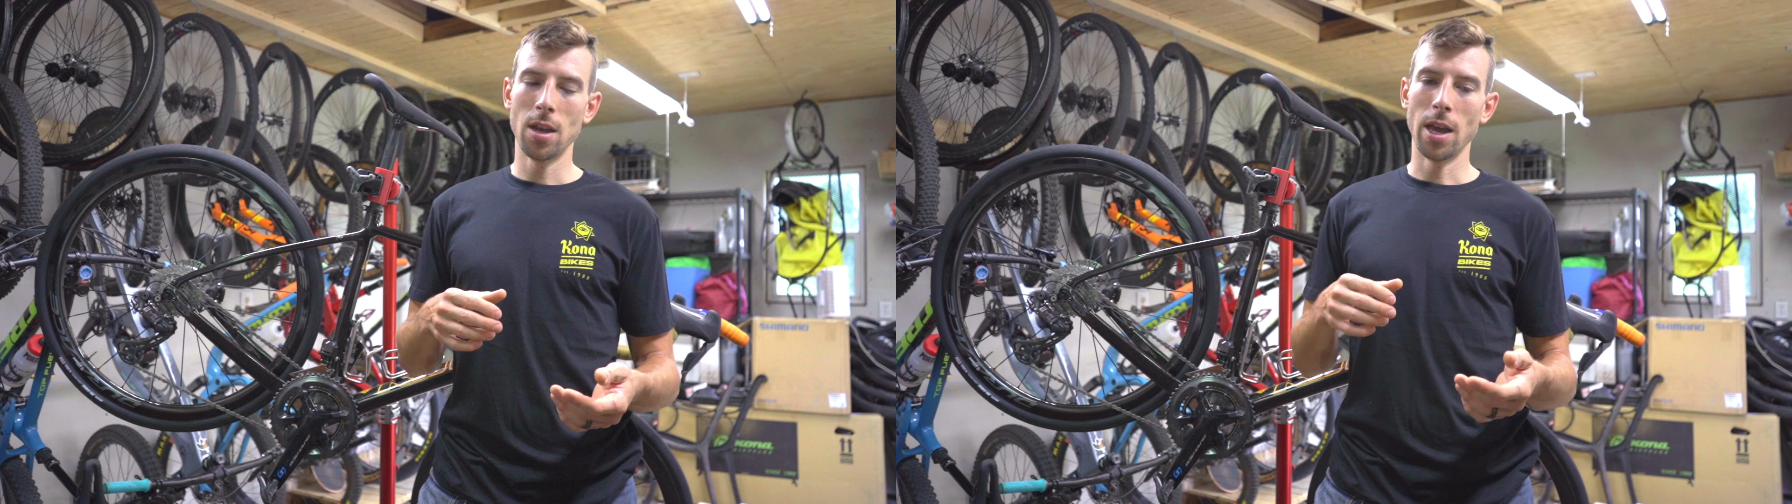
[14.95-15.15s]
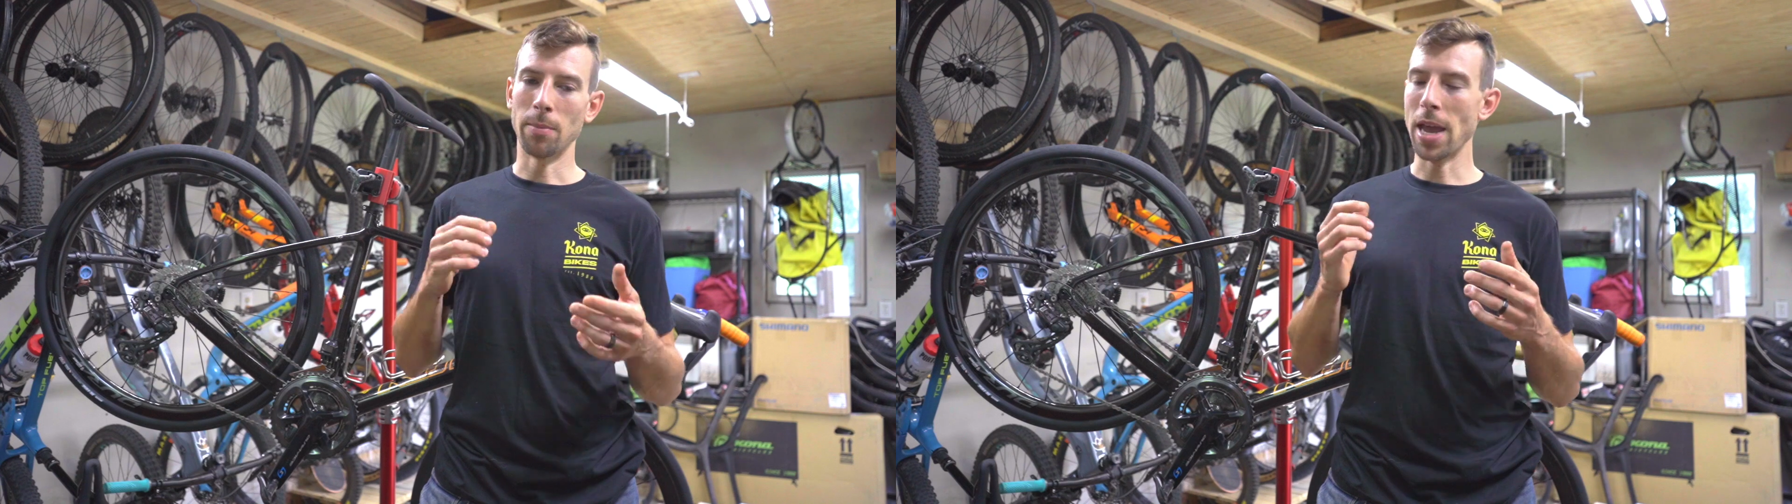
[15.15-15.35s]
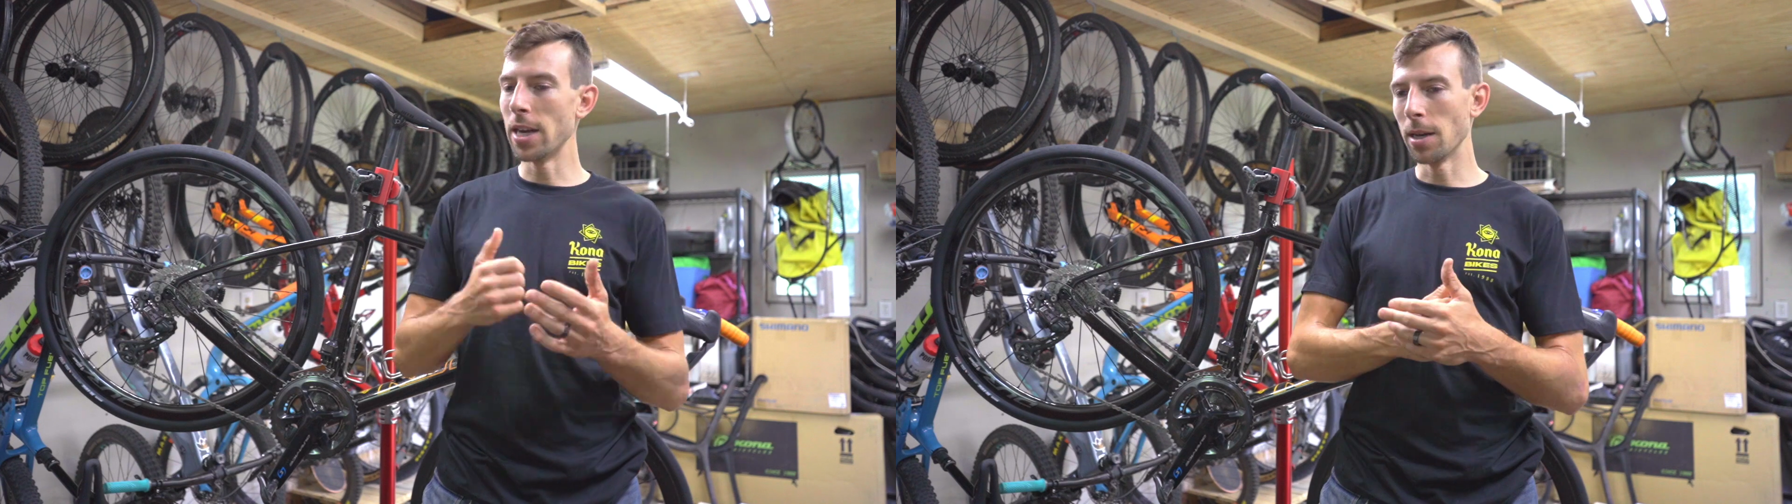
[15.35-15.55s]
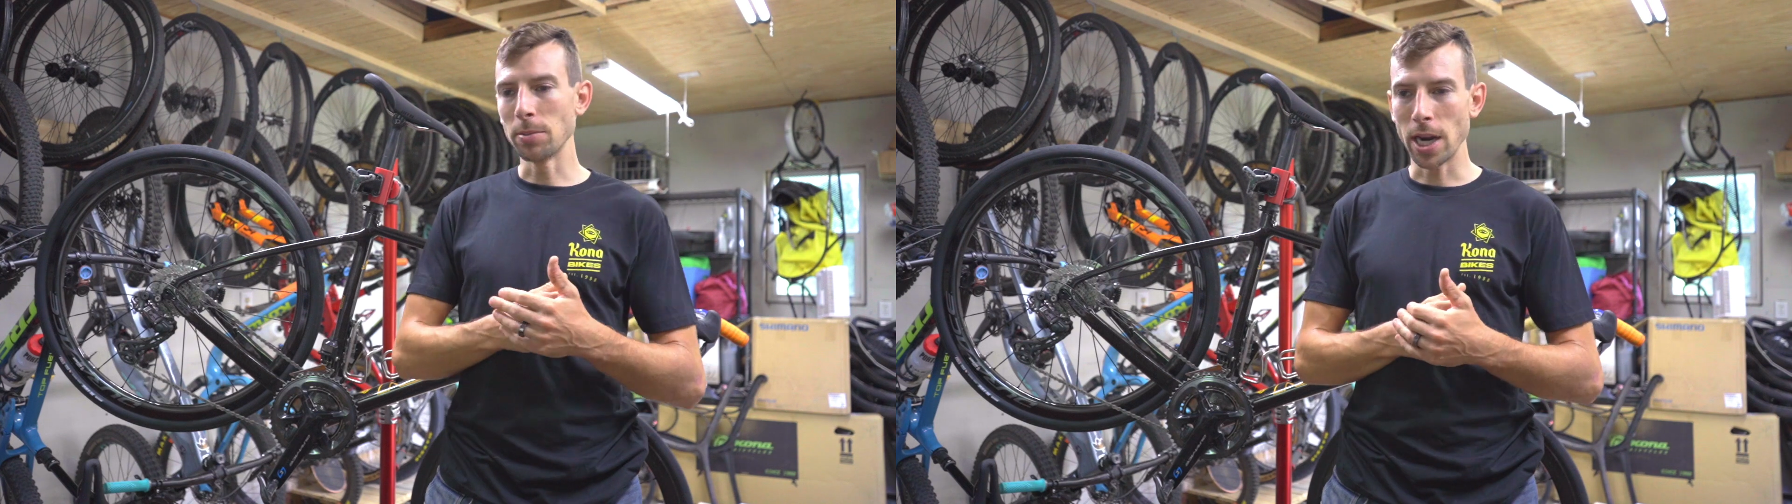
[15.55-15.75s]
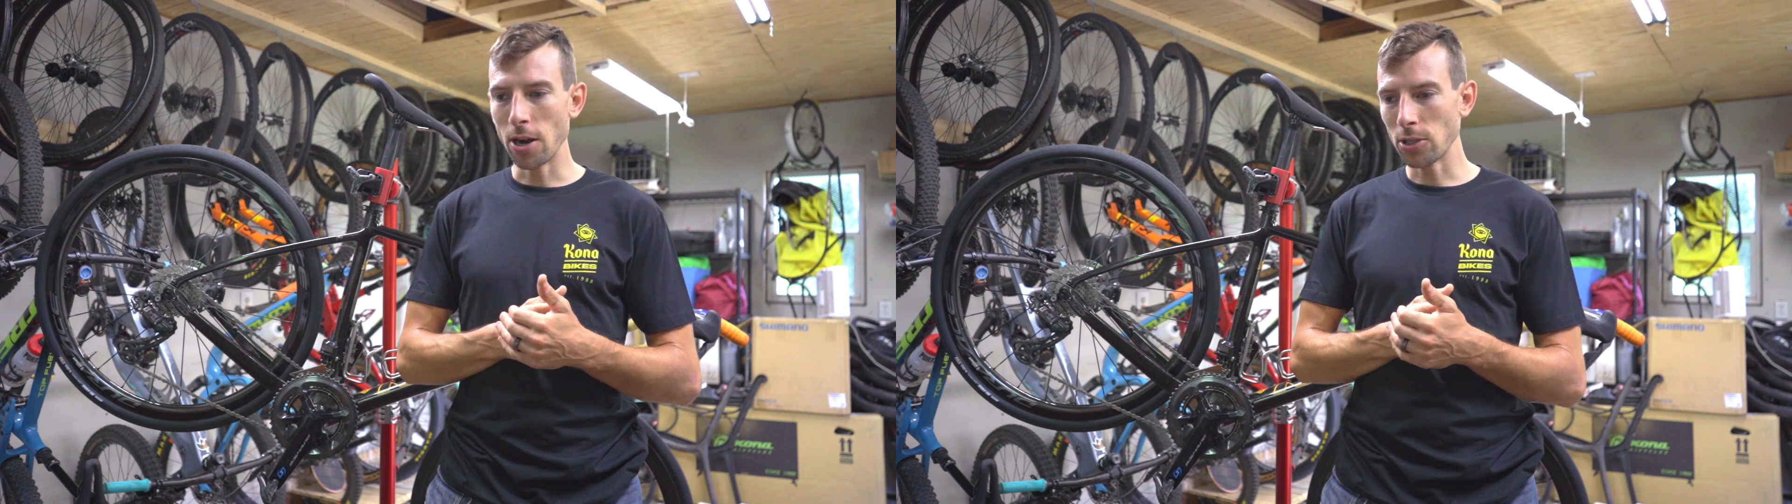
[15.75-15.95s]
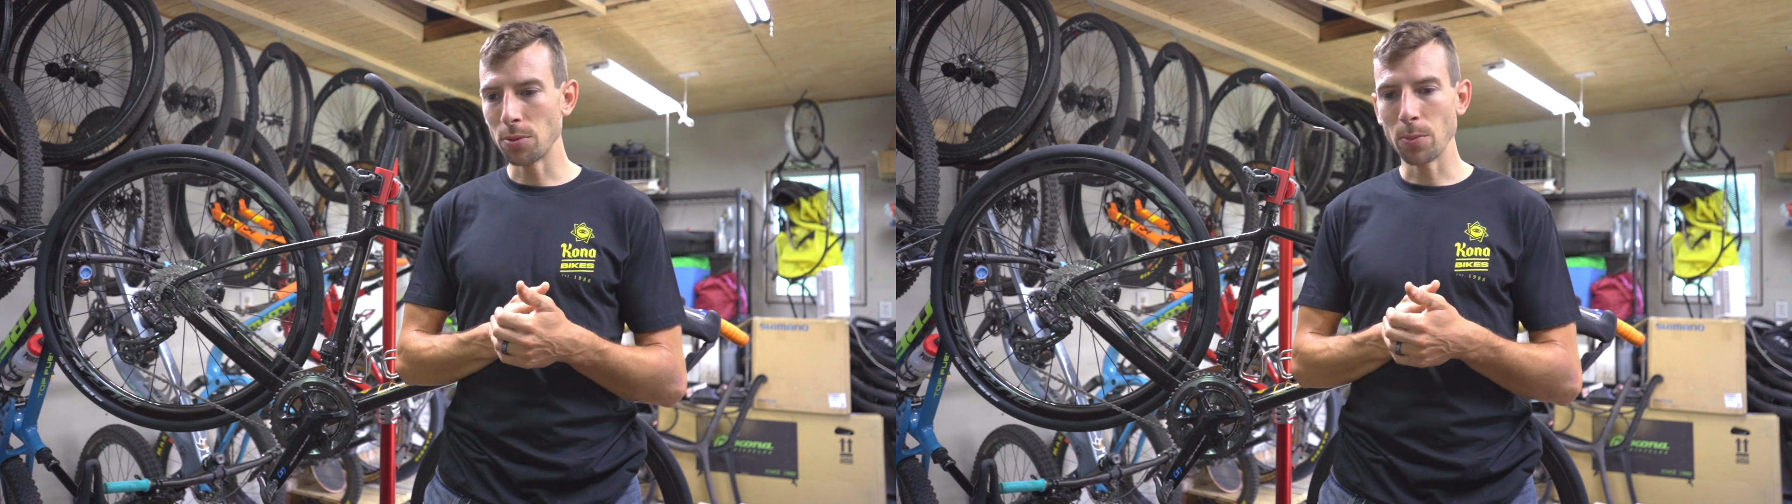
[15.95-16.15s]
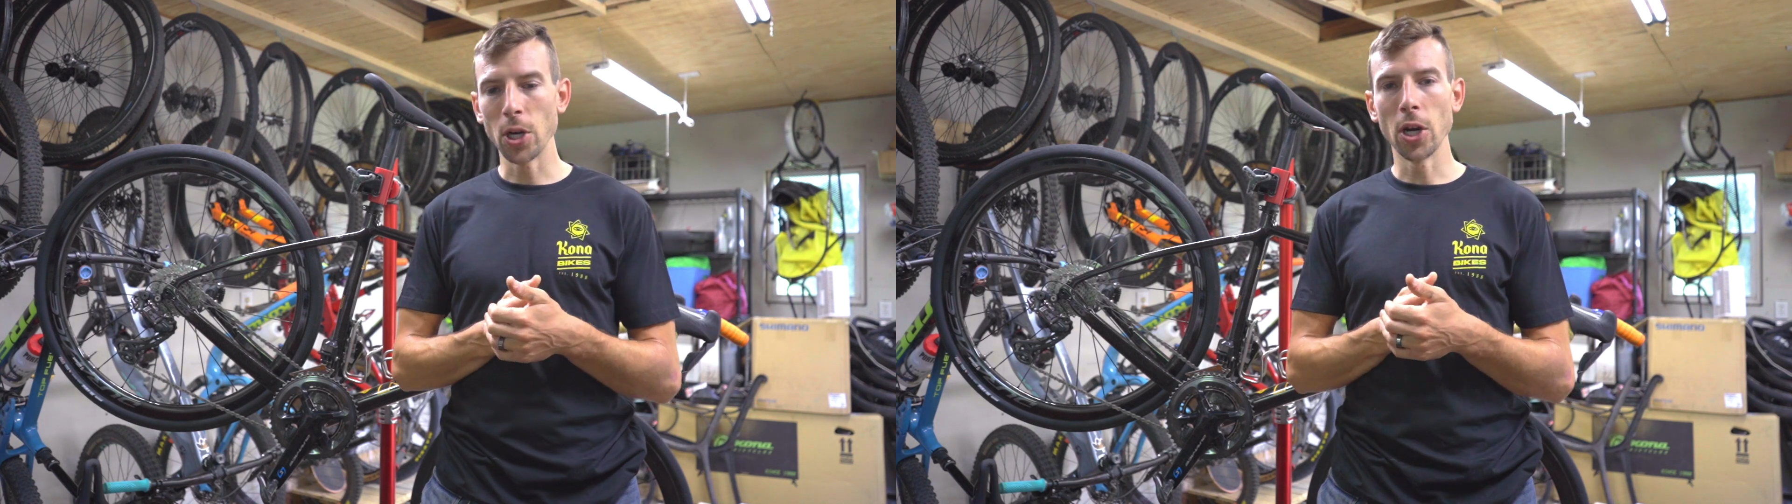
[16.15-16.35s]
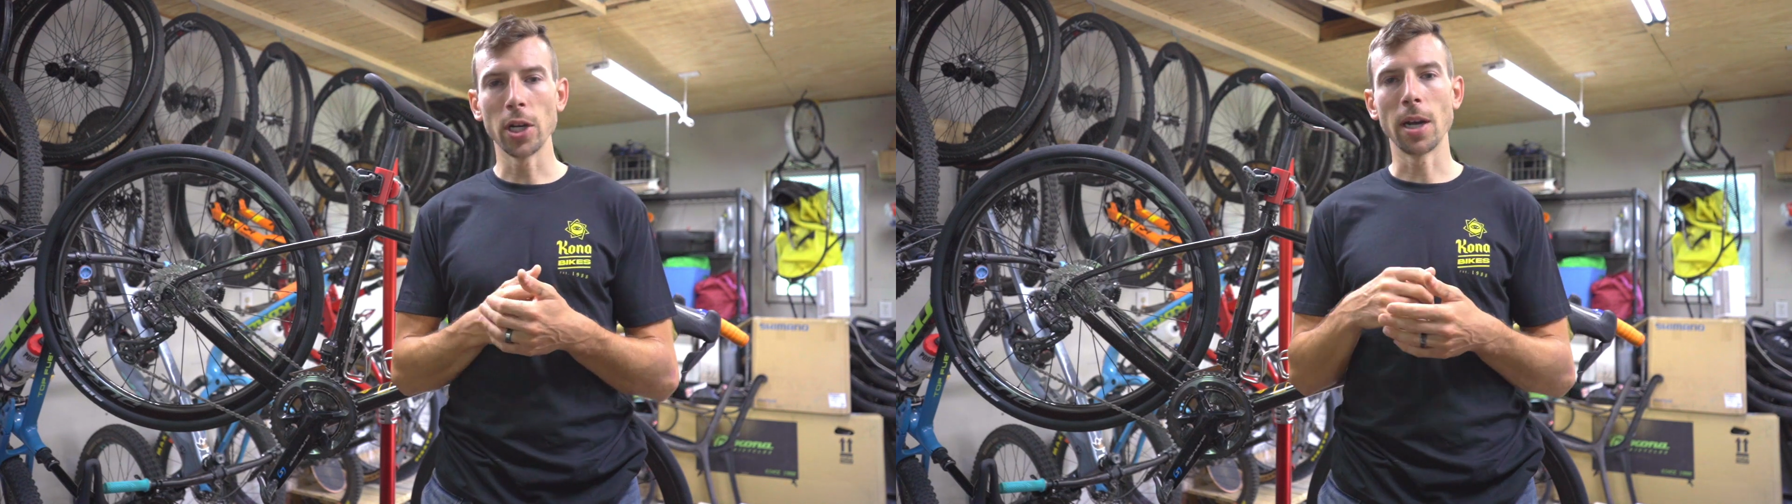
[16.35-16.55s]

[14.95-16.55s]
And I'm heading up to Harrisonburg.